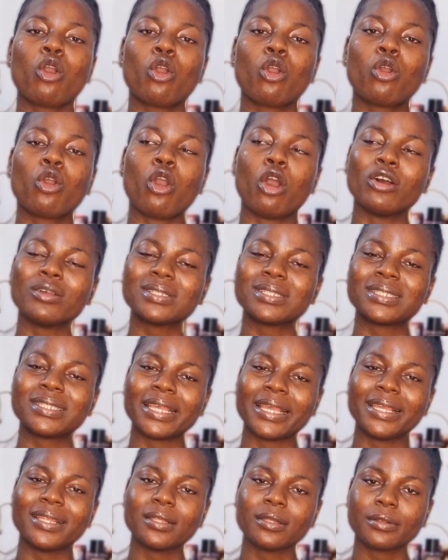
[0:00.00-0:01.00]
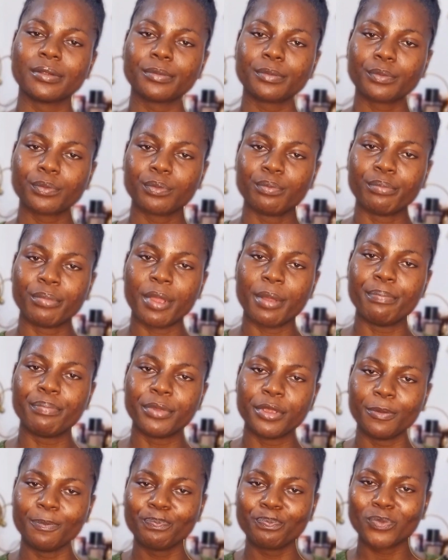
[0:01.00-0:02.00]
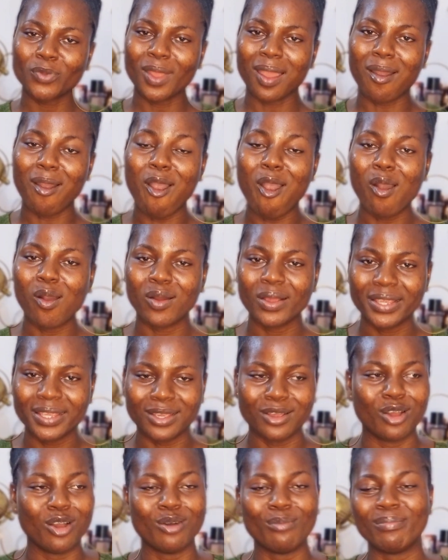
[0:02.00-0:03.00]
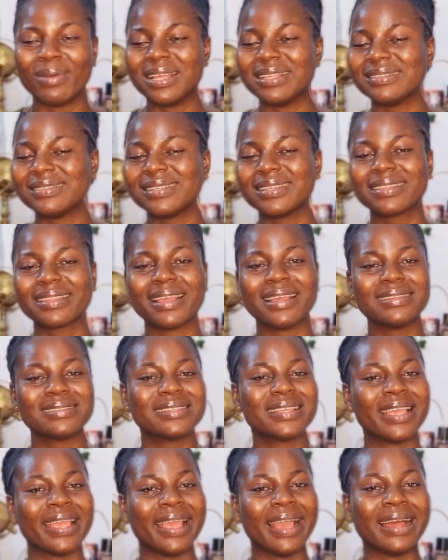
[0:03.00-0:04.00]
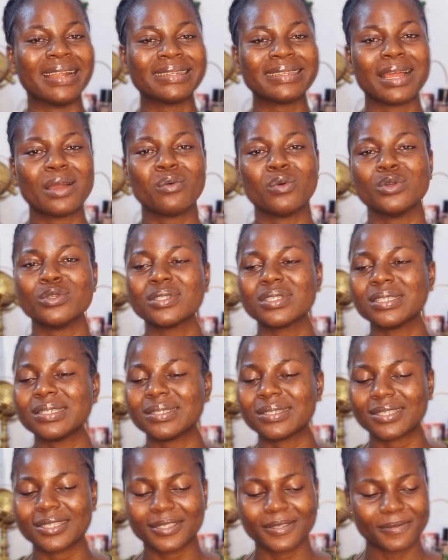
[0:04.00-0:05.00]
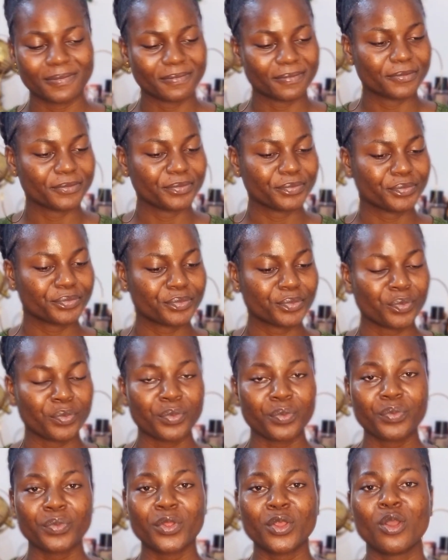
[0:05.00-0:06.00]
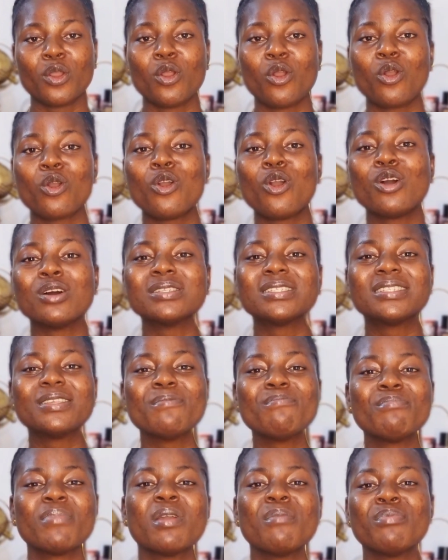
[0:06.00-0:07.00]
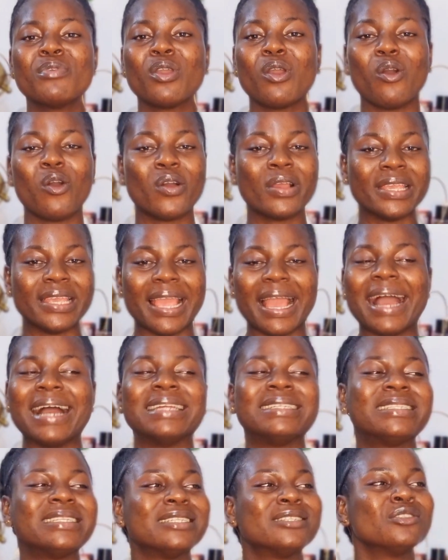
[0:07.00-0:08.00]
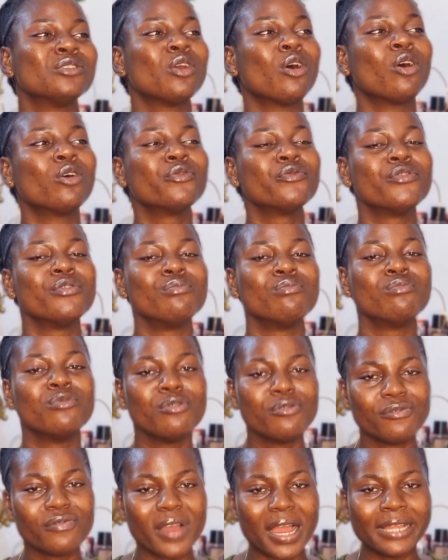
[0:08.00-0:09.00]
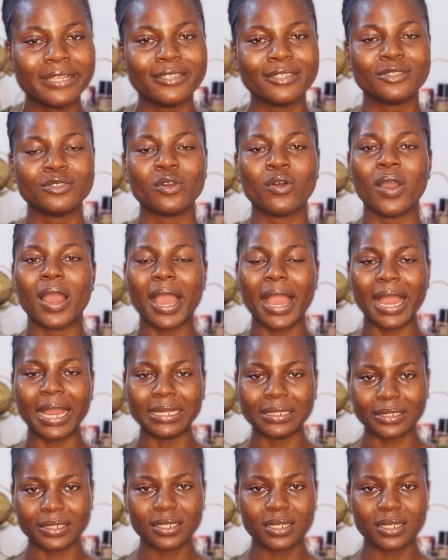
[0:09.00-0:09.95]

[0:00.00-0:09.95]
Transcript: causing baby oil on my Zita's hair, and that was it. Causing baby oil. I did not remove, I did not add.